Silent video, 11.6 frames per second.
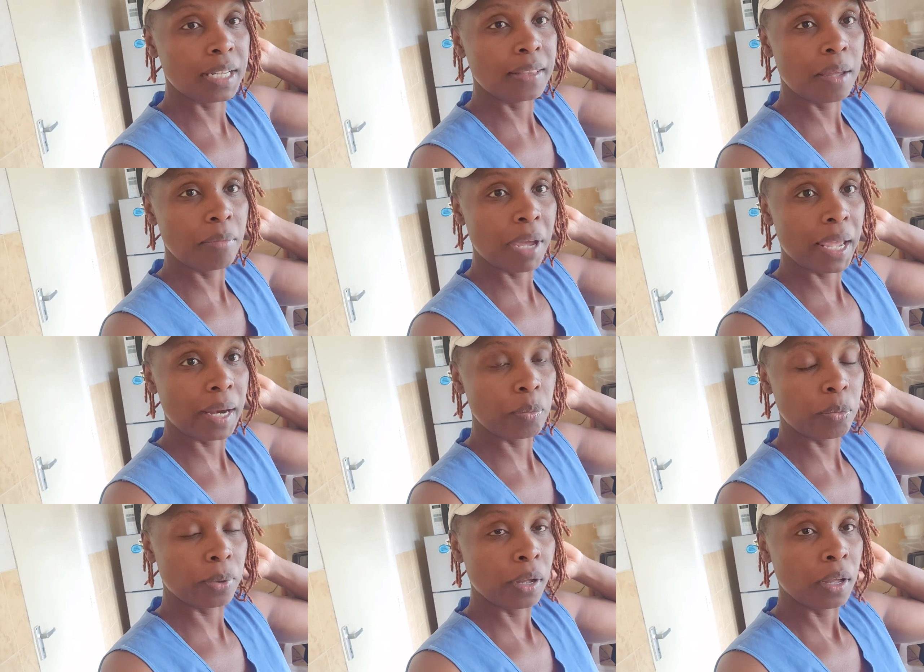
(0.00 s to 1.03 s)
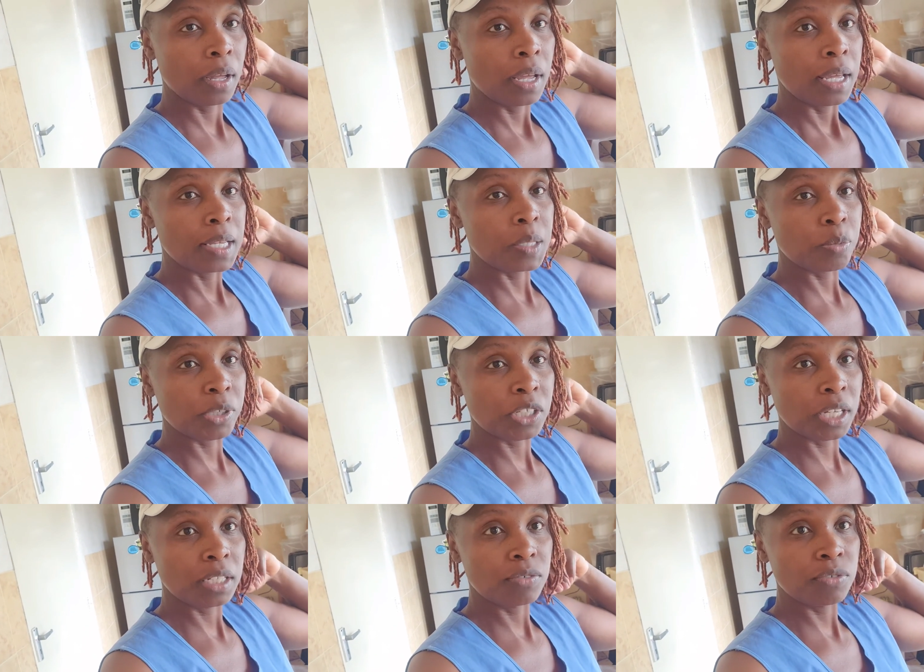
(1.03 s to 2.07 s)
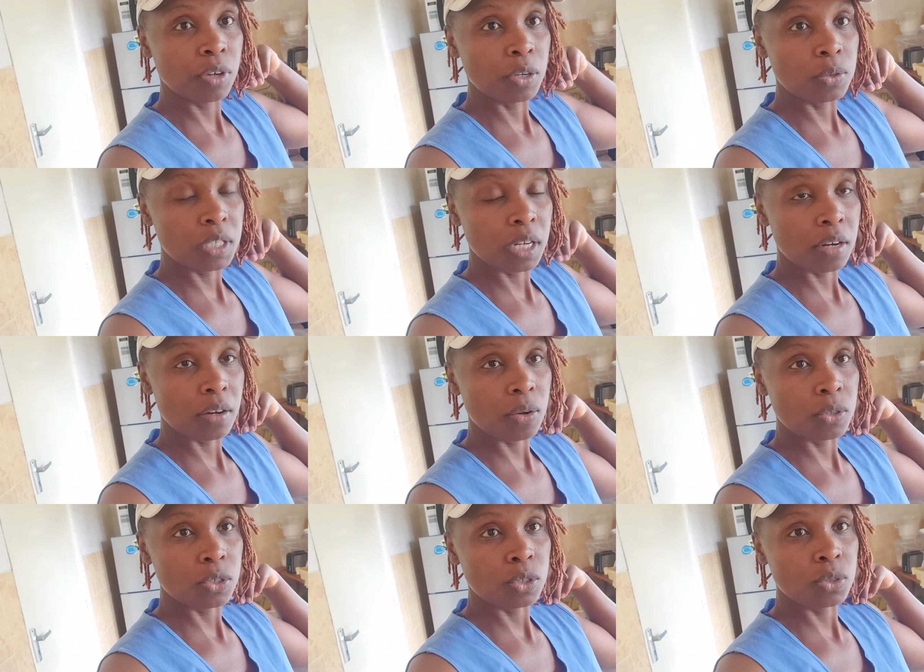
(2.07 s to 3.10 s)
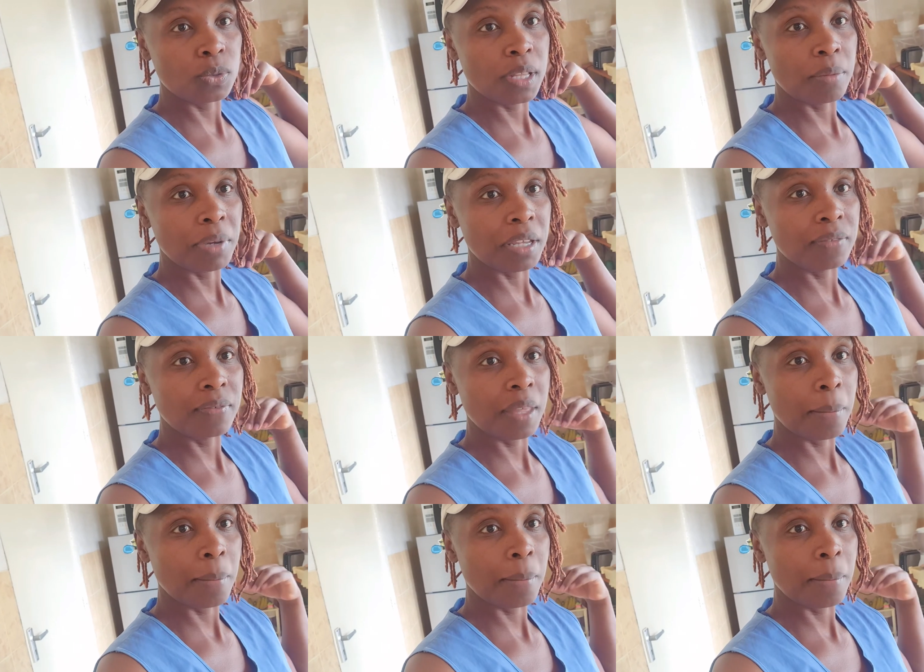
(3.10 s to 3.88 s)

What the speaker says: Let them help, especially if you are not around. Do them, give